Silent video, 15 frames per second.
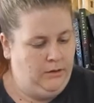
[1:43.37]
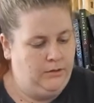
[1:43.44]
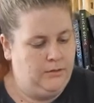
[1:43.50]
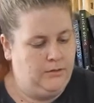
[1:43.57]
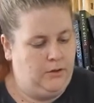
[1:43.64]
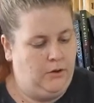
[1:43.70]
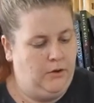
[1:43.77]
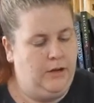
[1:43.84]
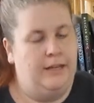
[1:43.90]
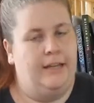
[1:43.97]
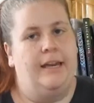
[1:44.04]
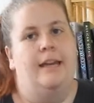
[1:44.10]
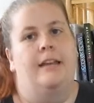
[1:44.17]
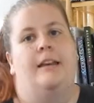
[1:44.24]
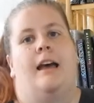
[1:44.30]
So
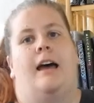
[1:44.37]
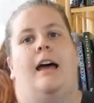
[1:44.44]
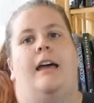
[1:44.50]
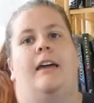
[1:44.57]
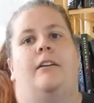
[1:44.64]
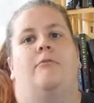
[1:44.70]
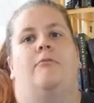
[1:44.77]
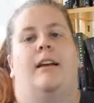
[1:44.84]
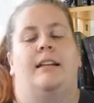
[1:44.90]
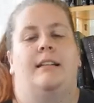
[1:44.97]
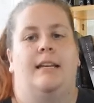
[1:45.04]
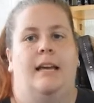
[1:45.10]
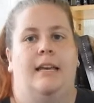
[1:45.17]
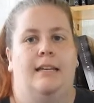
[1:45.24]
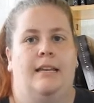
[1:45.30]
again, I
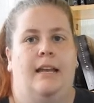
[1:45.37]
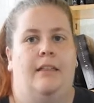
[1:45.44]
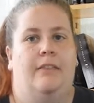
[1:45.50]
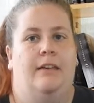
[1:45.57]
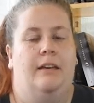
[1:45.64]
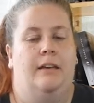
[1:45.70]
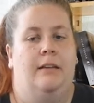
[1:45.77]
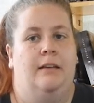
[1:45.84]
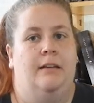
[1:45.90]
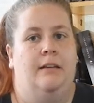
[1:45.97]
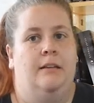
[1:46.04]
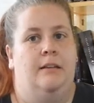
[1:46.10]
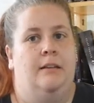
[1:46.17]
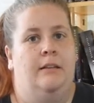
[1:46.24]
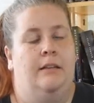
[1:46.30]
read another
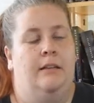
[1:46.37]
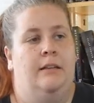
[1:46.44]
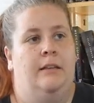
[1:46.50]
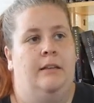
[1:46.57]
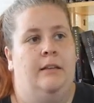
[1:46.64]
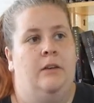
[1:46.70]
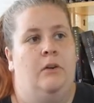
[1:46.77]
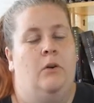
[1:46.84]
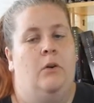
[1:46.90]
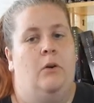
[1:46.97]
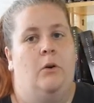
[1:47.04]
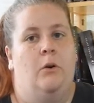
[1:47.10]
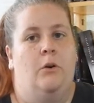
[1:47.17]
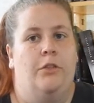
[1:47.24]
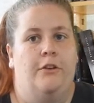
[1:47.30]

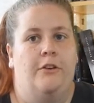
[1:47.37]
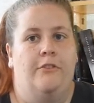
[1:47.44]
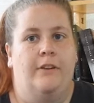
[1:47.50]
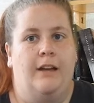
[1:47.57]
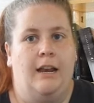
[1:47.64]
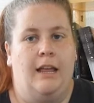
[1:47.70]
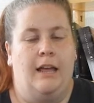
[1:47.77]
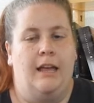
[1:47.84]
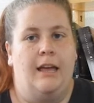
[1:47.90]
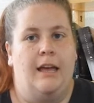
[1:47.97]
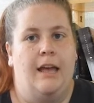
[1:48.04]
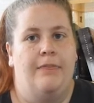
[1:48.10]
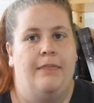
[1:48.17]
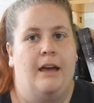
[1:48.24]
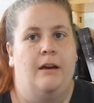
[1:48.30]
author of colour,
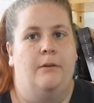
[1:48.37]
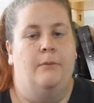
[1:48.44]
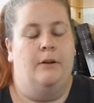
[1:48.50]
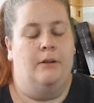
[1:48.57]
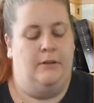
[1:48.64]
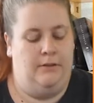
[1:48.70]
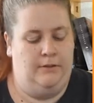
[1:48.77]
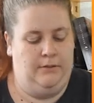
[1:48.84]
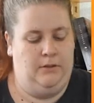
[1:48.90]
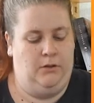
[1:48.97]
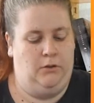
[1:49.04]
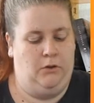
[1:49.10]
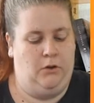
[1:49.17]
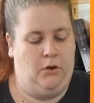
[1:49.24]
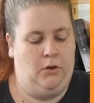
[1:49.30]
and that was
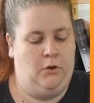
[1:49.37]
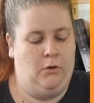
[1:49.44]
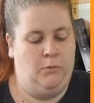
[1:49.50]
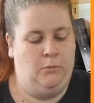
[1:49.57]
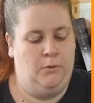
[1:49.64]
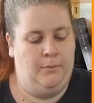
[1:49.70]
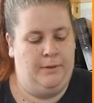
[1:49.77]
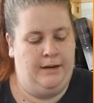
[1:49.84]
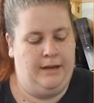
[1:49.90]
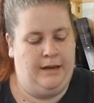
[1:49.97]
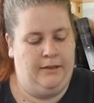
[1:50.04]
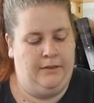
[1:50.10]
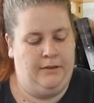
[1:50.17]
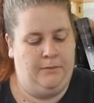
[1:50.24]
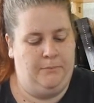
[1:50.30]
Girl, Woman,
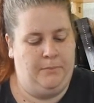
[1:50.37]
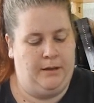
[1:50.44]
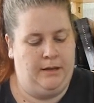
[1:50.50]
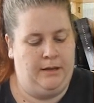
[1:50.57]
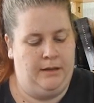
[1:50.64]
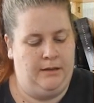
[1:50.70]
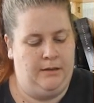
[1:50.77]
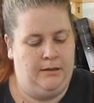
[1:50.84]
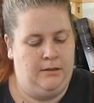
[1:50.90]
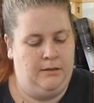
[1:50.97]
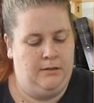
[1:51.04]
Other by